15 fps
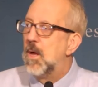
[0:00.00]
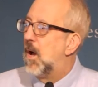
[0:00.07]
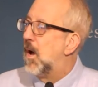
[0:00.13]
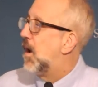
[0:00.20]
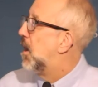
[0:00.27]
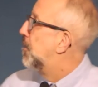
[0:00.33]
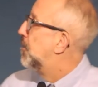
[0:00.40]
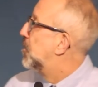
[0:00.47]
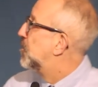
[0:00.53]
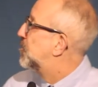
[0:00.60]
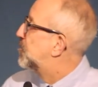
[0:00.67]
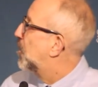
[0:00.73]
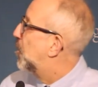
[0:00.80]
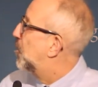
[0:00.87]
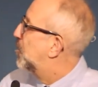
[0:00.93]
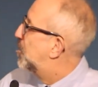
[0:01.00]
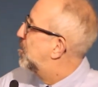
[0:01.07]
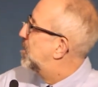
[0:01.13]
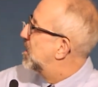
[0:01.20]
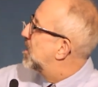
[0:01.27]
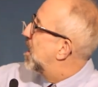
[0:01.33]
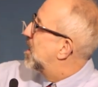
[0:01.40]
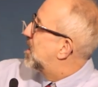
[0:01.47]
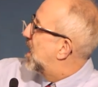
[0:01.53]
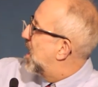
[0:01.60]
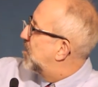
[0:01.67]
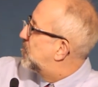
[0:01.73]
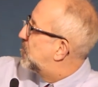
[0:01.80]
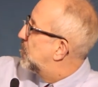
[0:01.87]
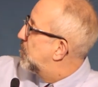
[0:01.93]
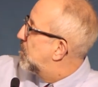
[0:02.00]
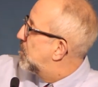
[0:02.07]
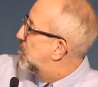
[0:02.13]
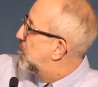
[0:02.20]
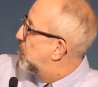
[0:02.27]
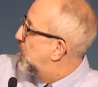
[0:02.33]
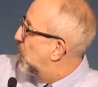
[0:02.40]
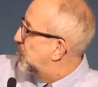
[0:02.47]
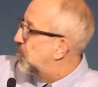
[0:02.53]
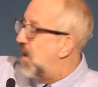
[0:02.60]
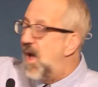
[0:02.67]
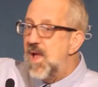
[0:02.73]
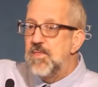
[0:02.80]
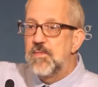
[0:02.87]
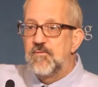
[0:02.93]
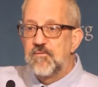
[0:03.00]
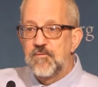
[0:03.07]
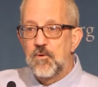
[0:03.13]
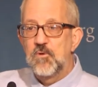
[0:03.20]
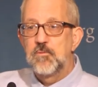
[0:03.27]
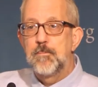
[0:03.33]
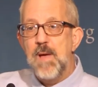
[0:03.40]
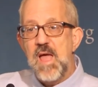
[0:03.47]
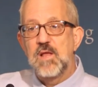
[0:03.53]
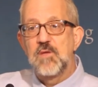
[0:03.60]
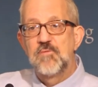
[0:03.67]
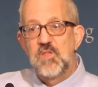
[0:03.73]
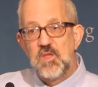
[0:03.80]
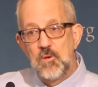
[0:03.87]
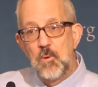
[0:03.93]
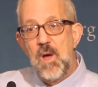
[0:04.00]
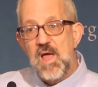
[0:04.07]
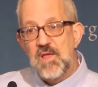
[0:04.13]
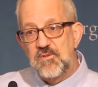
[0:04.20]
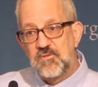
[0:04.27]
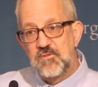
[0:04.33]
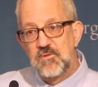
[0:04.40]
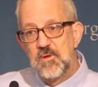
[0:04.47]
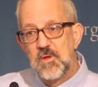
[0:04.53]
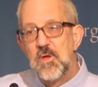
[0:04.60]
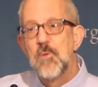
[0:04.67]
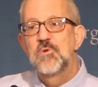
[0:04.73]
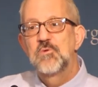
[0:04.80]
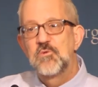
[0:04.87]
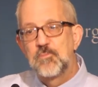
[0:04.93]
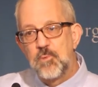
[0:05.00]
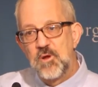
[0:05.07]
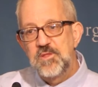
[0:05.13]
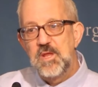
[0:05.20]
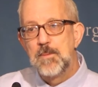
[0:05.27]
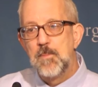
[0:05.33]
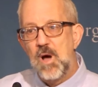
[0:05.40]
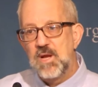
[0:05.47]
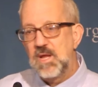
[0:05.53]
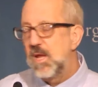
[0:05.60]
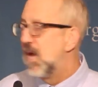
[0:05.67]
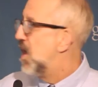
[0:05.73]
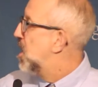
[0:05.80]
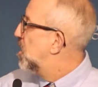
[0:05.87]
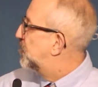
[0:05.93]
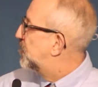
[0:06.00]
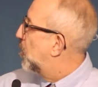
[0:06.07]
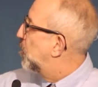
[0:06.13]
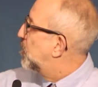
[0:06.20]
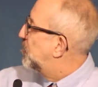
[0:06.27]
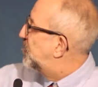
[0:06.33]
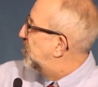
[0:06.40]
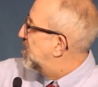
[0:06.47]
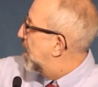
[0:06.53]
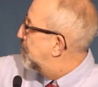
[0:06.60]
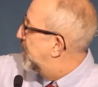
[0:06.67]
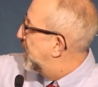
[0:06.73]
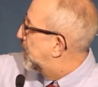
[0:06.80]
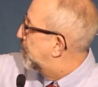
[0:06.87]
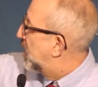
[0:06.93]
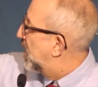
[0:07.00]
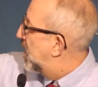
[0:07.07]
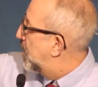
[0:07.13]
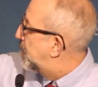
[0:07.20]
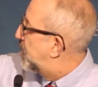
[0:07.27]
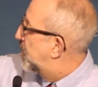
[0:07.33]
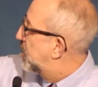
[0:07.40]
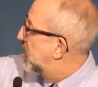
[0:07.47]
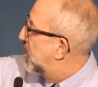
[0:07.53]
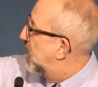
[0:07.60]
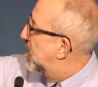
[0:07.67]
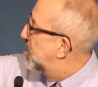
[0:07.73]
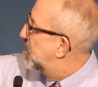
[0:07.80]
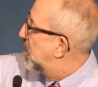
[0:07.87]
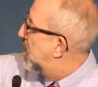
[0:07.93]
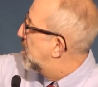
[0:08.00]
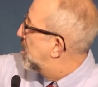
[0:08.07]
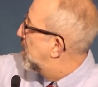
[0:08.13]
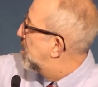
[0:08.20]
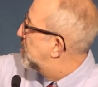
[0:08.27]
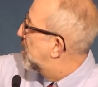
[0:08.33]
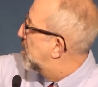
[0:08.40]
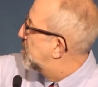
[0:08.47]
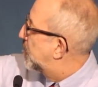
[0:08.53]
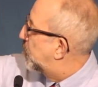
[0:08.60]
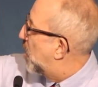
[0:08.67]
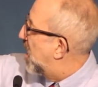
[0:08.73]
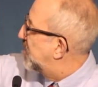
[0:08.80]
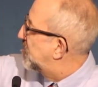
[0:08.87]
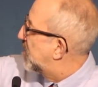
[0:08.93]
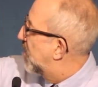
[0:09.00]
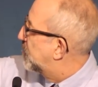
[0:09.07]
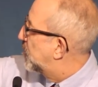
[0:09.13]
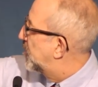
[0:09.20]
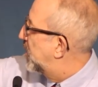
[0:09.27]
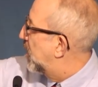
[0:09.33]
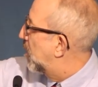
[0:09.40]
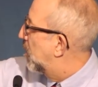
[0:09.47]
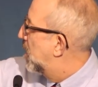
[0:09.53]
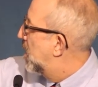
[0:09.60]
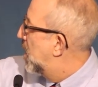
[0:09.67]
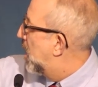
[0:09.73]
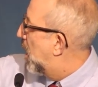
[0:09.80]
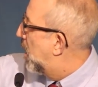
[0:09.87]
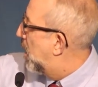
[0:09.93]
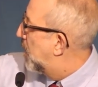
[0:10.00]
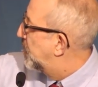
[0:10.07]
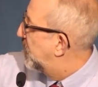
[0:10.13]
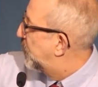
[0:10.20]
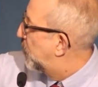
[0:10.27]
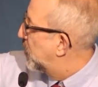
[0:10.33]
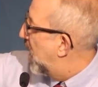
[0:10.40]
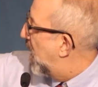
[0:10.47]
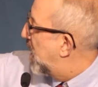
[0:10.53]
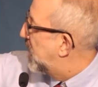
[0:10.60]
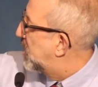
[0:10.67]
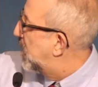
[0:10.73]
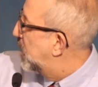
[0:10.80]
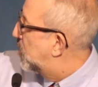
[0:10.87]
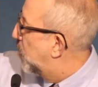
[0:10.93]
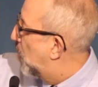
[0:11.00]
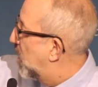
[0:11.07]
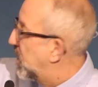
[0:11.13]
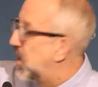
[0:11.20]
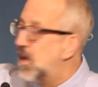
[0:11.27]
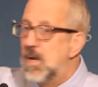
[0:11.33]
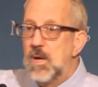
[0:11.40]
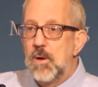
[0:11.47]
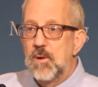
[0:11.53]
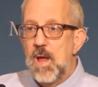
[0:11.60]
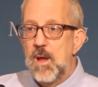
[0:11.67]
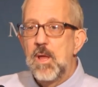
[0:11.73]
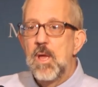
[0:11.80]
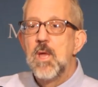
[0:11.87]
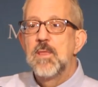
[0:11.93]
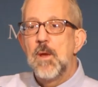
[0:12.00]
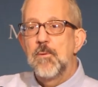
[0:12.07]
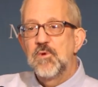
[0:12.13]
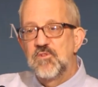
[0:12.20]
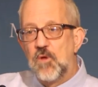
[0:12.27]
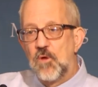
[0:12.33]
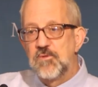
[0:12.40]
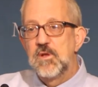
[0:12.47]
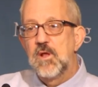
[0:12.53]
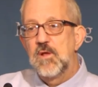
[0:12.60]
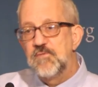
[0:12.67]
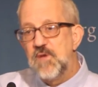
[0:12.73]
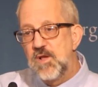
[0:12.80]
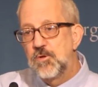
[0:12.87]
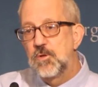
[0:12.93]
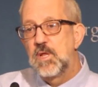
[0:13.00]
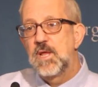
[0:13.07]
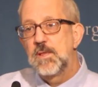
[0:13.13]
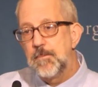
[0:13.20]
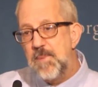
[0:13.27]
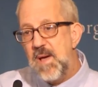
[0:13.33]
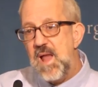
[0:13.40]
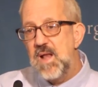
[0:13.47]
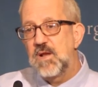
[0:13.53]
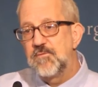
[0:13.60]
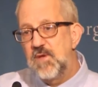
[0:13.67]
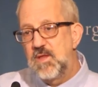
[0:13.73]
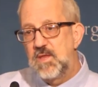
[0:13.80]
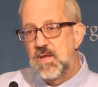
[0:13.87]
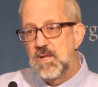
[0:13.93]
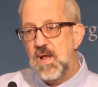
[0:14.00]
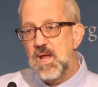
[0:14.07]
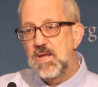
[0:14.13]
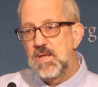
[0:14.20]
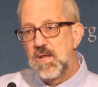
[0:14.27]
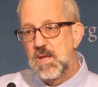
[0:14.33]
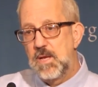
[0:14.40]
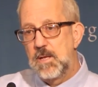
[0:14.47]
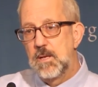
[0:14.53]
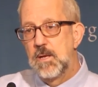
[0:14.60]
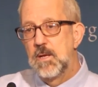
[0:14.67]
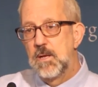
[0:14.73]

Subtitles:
But in any case, we also had the first bank of the U.S., which was printing money. So you see that big blip in the price level there before 1820, okay, that resulted eventually in the Panic of 1819.